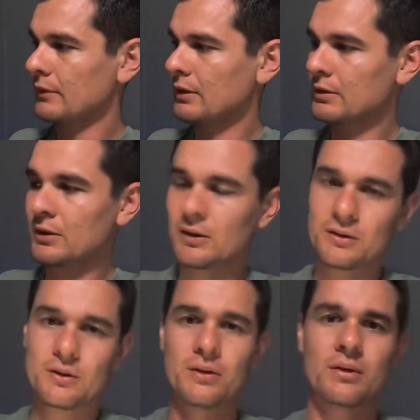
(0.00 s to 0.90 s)
Let's go
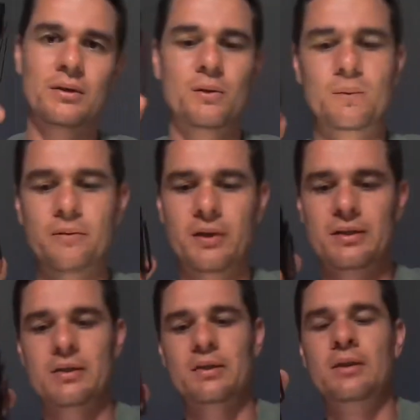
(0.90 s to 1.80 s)
to the normal
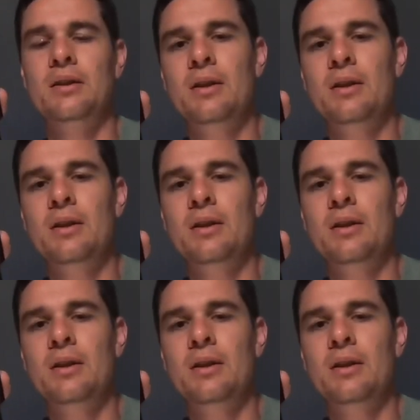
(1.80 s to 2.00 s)
function.